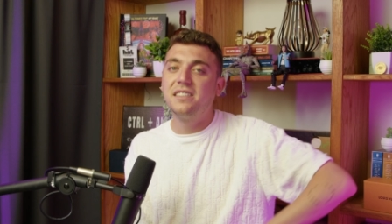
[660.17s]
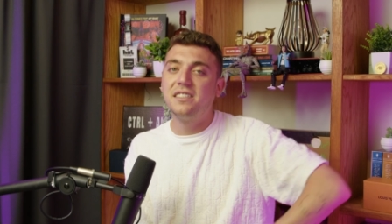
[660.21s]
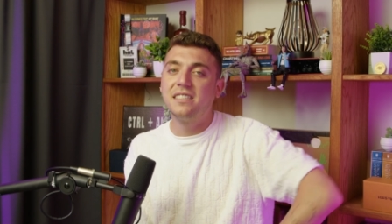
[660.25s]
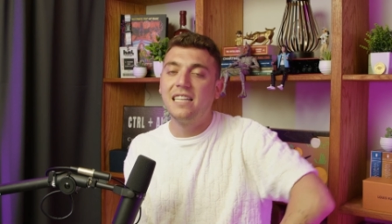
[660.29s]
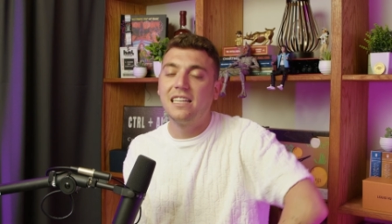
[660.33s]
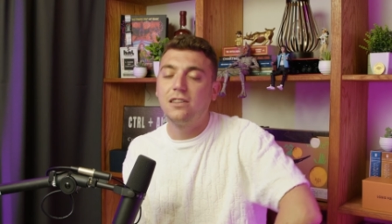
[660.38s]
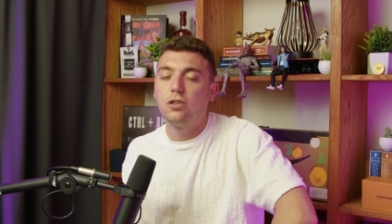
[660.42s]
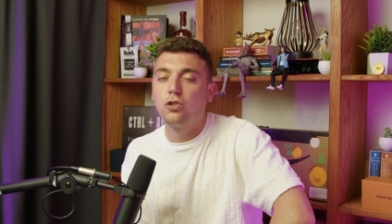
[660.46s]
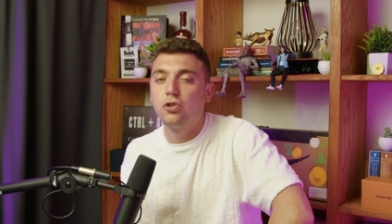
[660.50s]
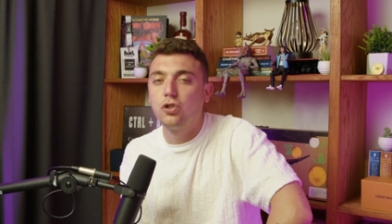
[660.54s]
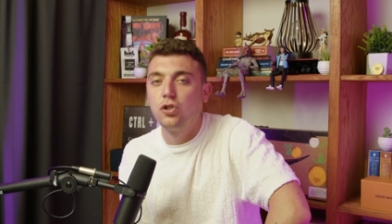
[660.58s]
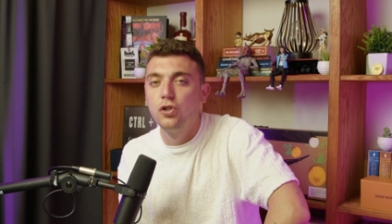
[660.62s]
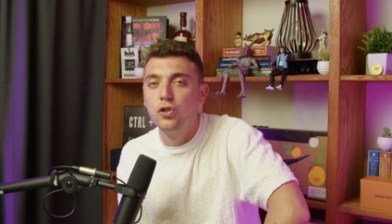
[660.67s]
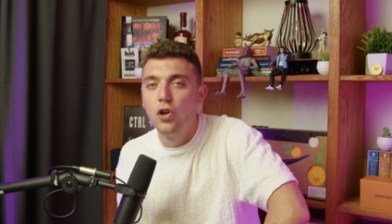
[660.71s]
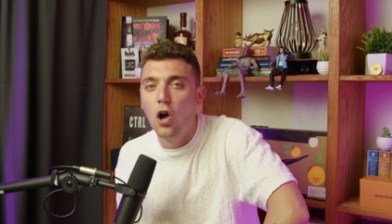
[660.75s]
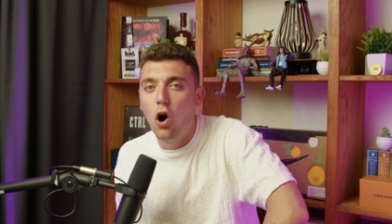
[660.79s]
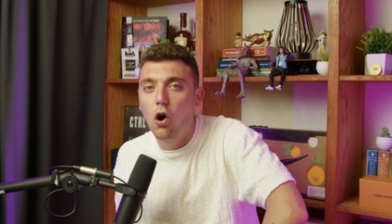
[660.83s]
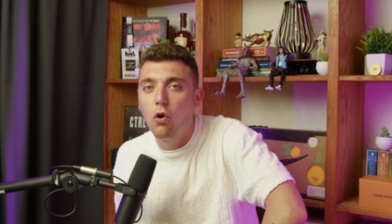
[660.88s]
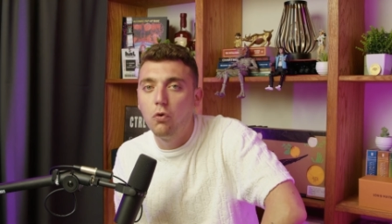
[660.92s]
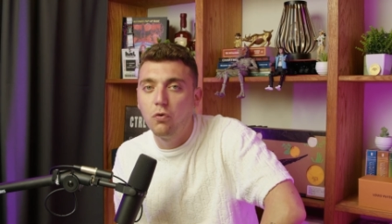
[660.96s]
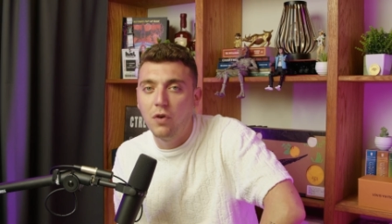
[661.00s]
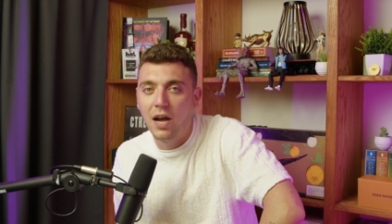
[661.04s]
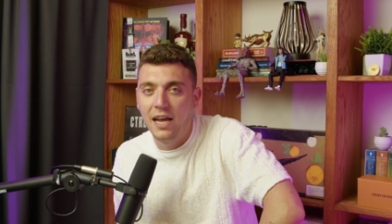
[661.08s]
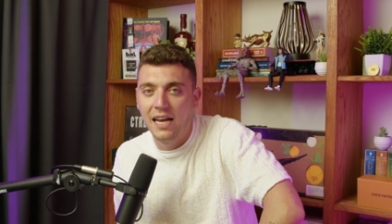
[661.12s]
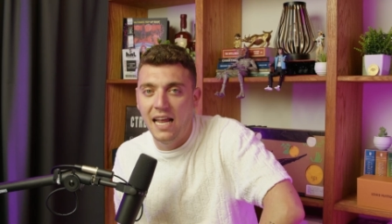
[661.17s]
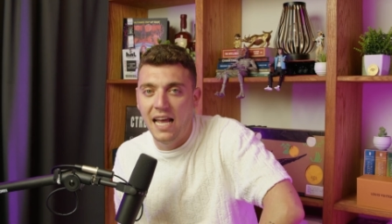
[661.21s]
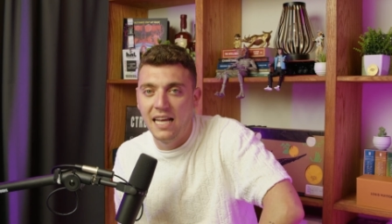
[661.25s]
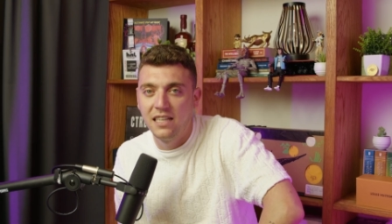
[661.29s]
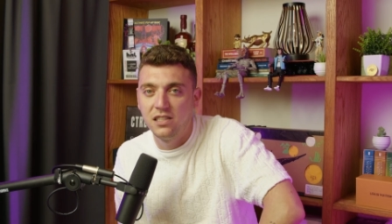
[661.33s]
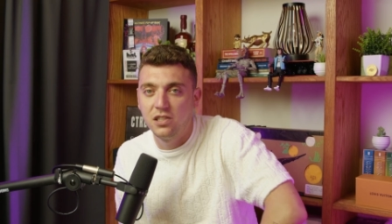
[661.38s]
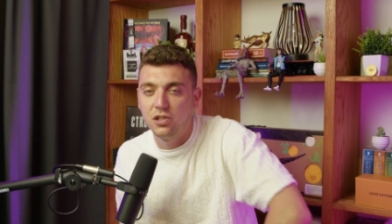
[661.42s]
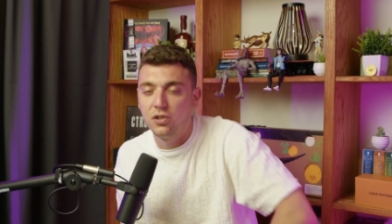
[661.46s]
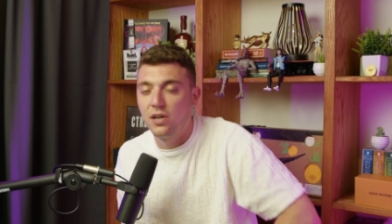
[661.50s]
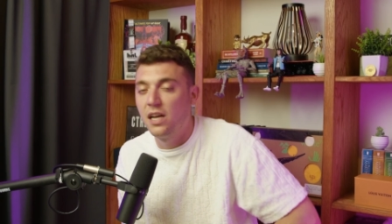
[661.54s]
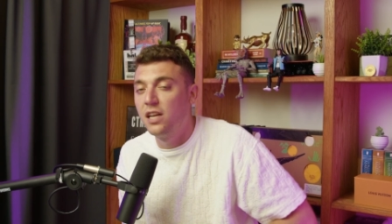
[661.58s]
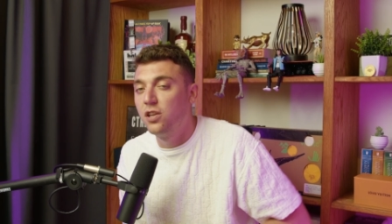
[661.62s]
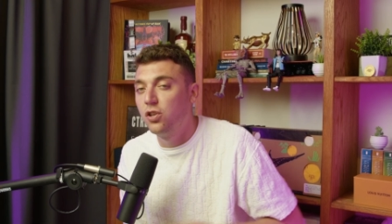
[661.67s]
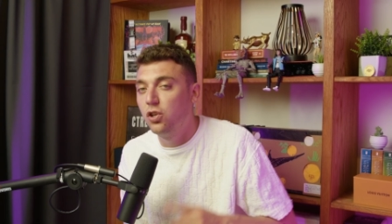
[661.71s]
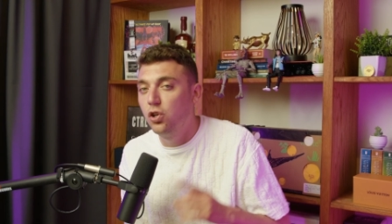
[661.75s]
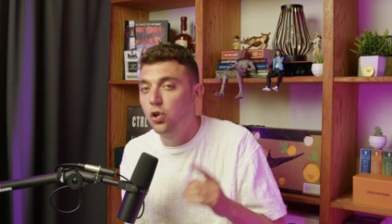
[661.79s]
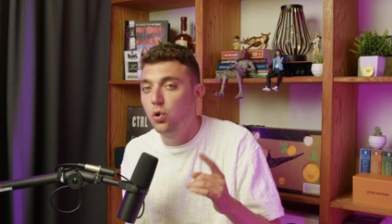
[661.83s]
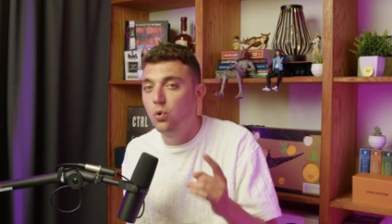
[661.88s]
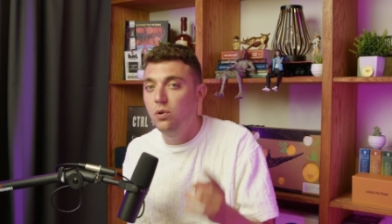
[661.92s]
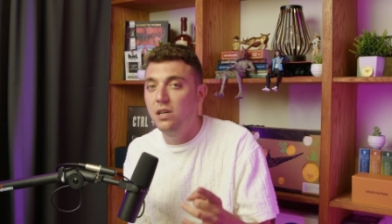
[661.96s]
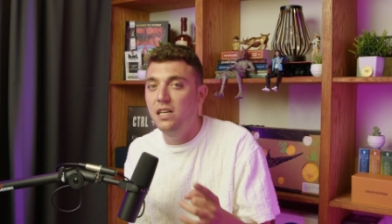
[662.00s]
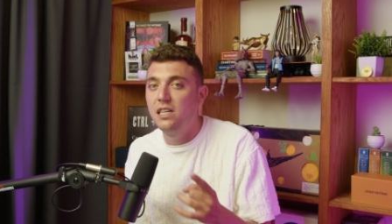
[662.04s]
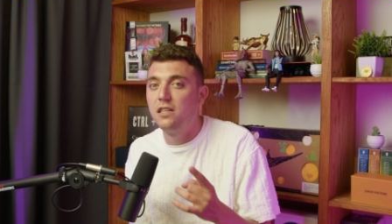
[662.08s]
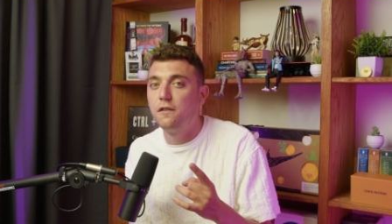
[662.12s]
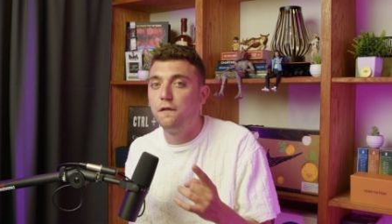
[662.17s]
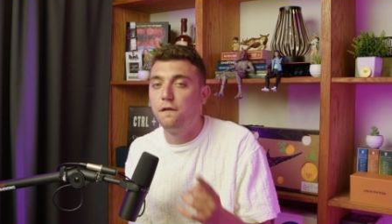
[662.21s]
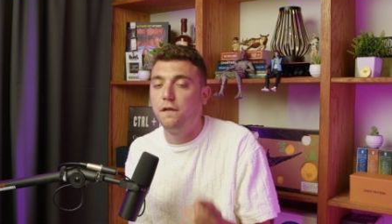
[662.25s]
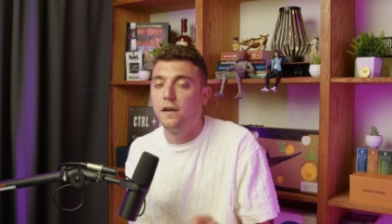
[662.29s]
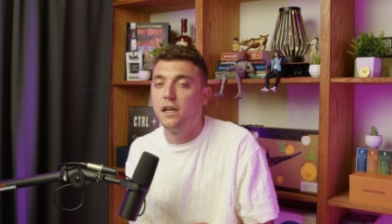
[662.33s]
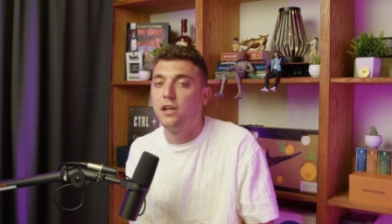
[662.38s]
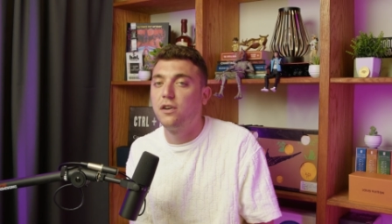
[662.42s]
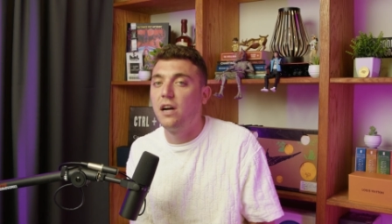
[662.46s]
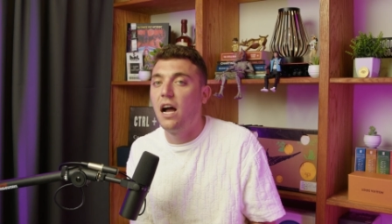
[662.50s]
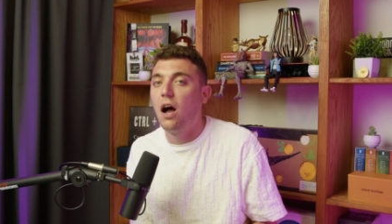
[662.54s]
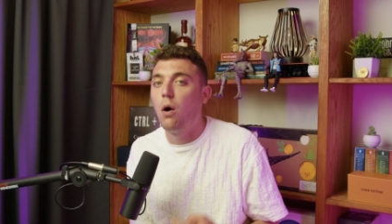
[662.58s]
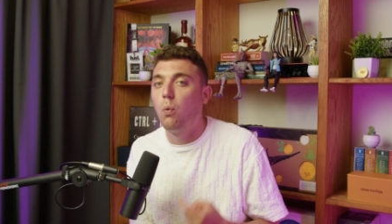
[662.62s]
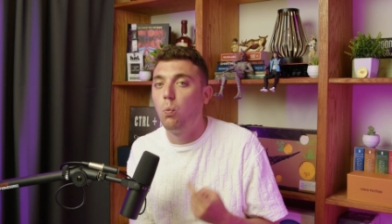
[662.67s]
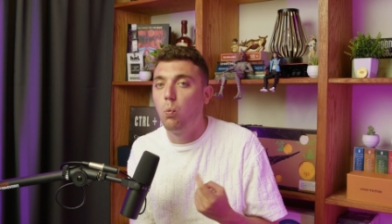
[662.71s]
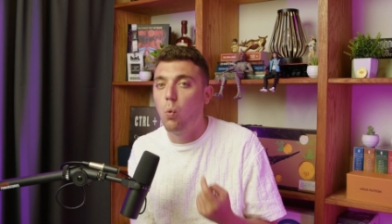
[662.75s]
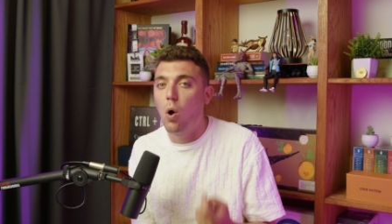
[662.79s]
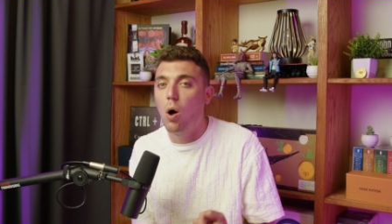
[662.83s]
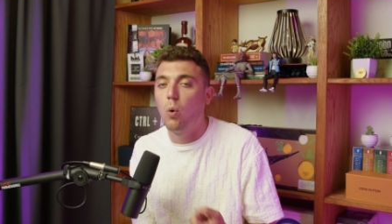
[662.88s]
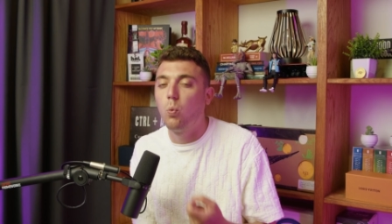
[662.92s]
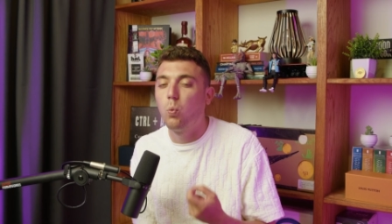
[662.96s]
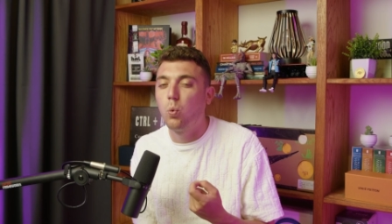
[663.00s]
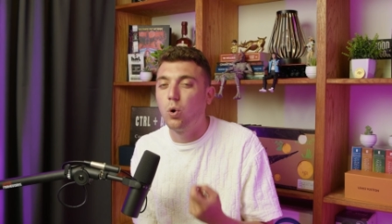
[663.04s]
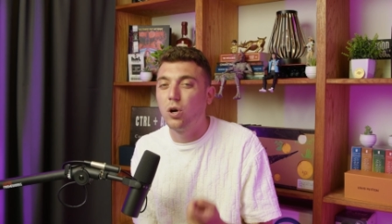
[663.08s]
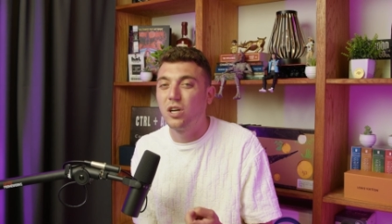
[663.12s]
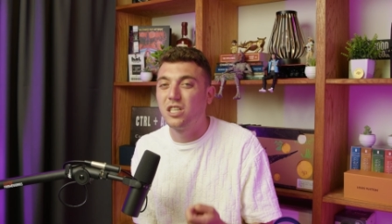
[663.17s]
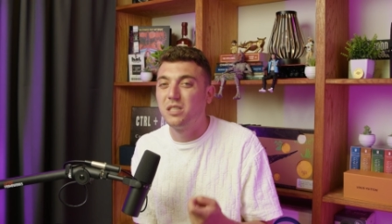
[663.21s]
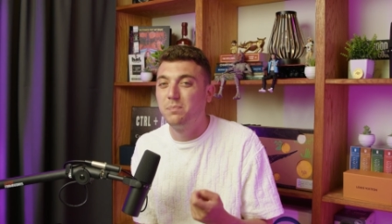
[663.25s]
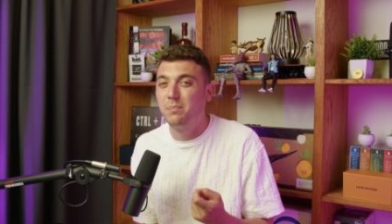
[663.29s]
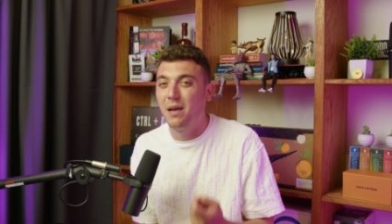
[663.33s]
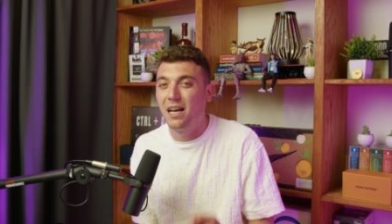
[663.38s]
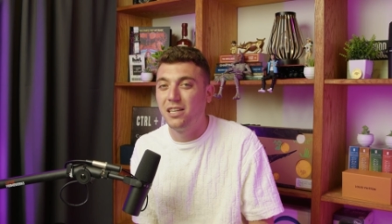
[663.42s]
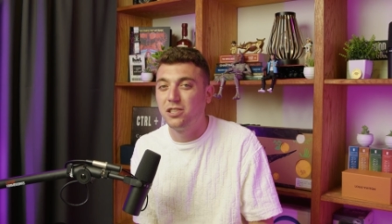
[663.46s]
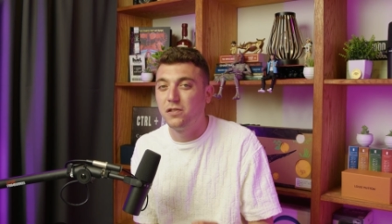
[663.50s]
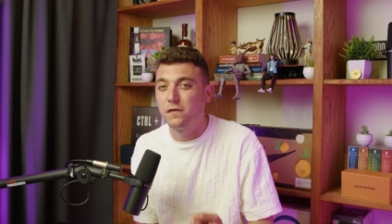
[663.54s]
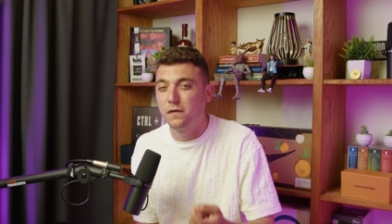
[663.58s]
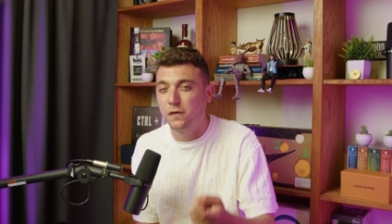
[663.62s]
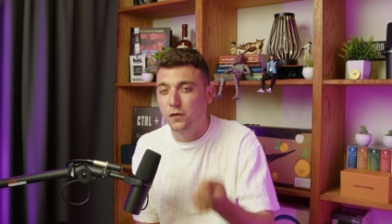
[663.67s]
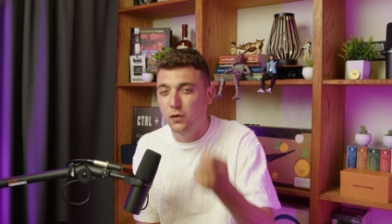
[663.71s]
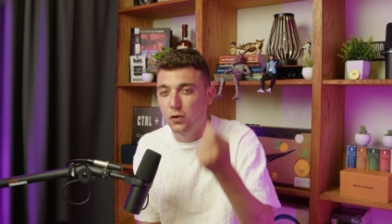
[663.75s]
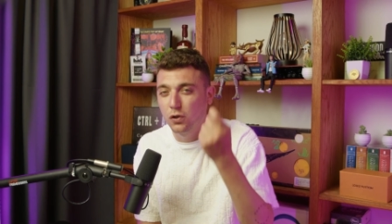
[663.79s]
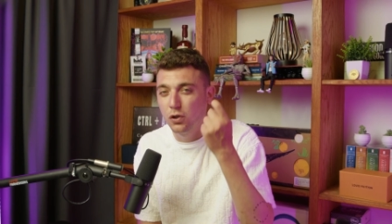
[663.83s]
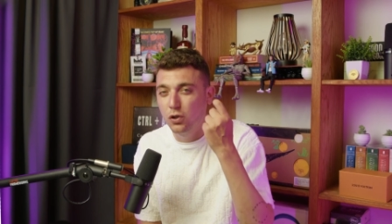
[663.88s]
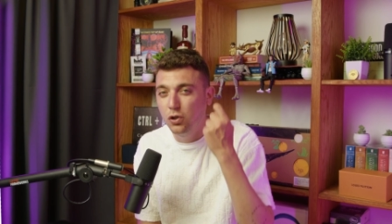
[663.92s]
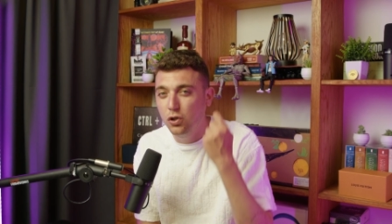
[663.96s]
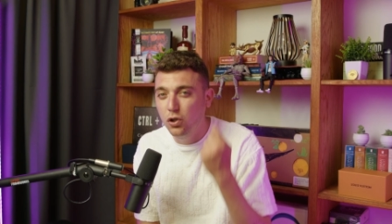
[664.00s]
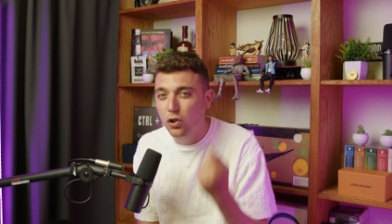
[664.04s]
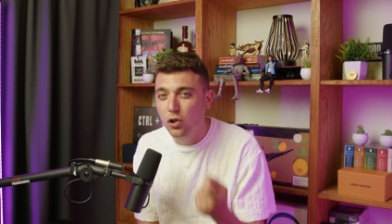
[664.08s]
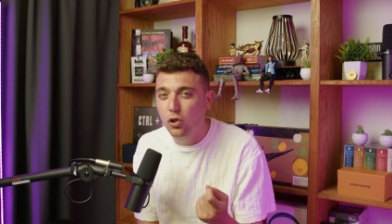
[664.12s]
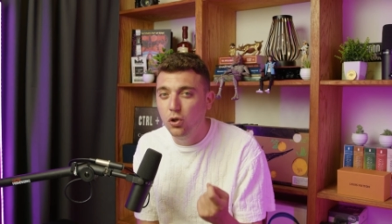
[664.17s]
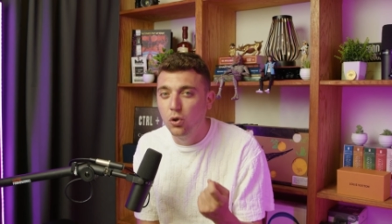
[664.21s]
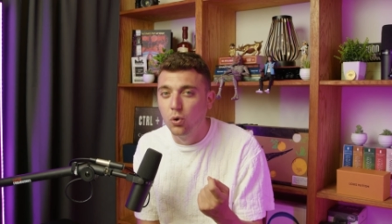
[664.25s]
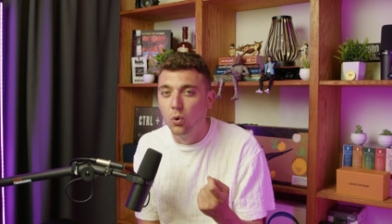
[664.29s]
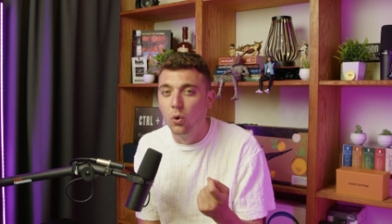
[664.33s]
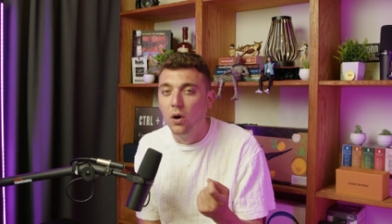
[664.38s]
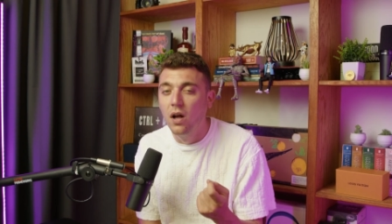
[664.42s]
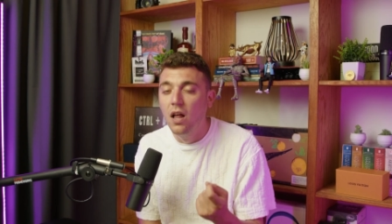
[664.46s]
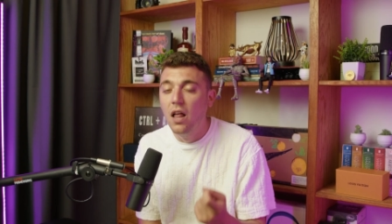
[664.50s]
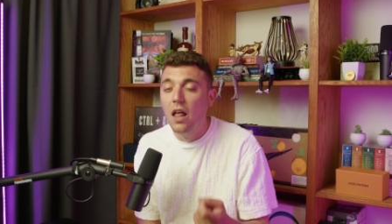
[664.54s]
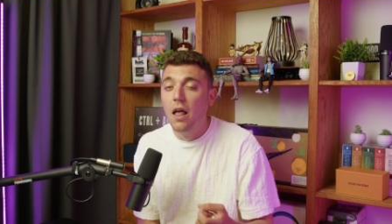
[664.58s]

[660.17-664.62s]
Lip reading: that there's no right answer, and you need to figure out what works best for you,